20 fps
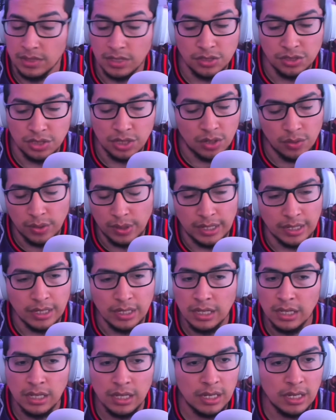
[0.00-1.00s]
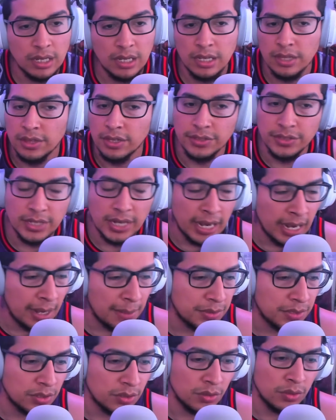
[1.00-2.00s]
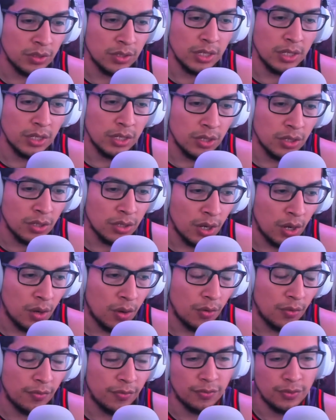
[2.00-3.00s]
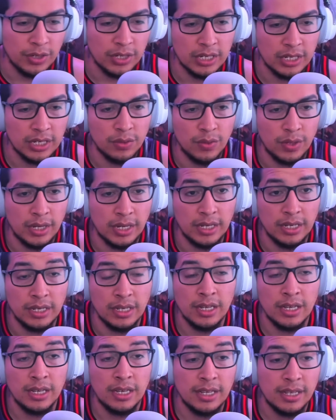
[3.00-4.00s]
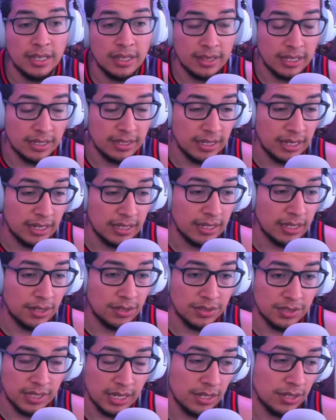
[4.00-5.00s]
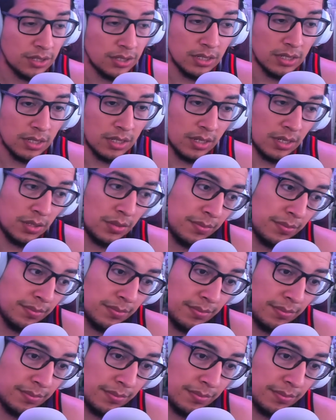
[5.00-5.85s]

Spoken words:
There's no way. There's absolutely no freaking way that Danielle staged this alone.